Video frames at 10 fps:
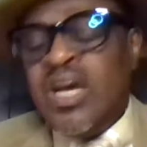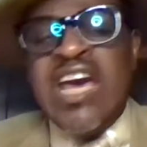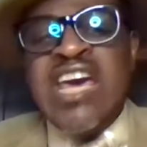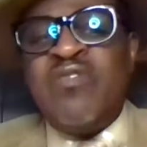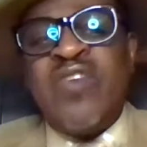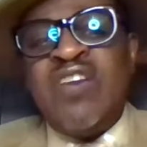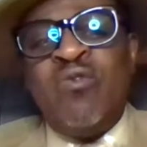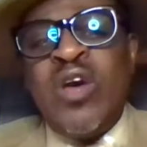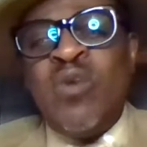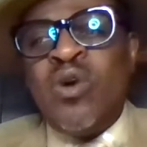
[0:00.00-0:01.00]
If
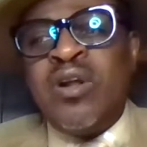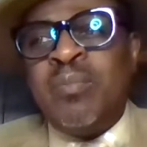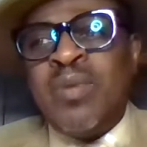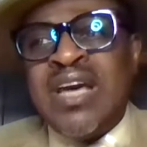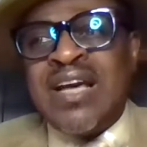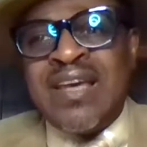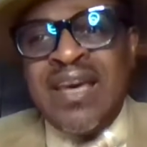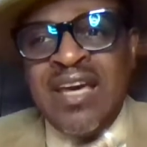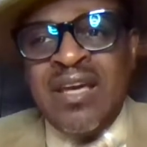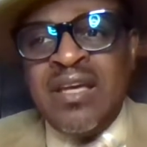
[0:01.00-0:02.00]
we want to be a
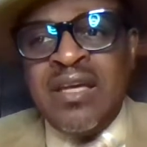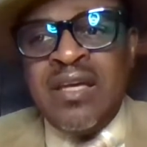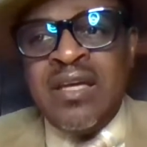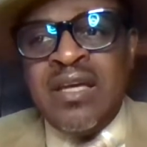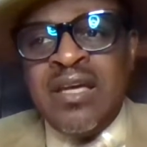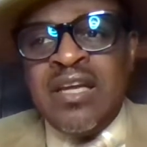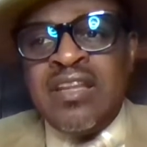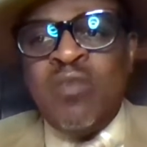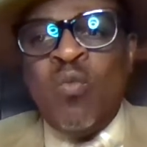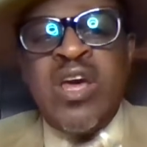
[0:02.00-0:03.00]
king,
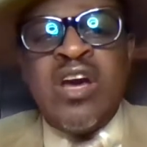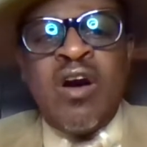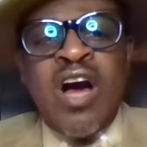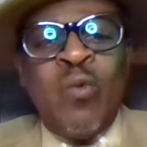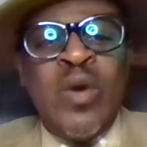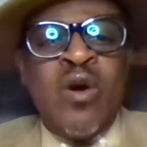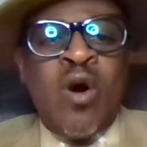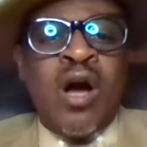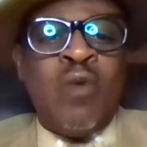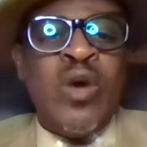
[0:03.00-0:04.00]
then we are
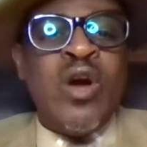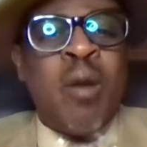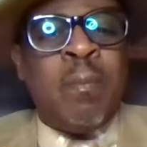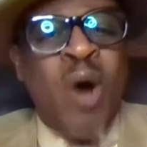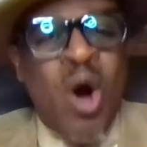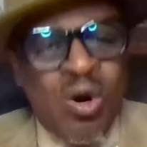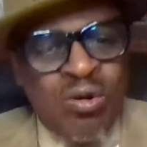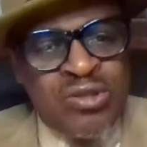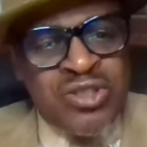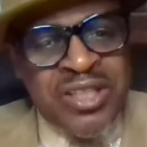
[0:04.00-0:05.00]

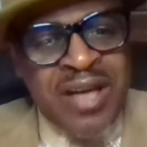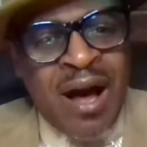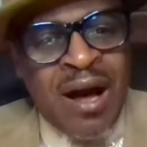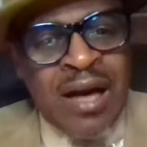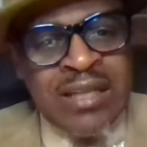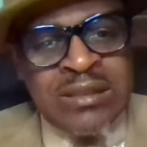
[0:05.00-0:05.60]
opposed to God.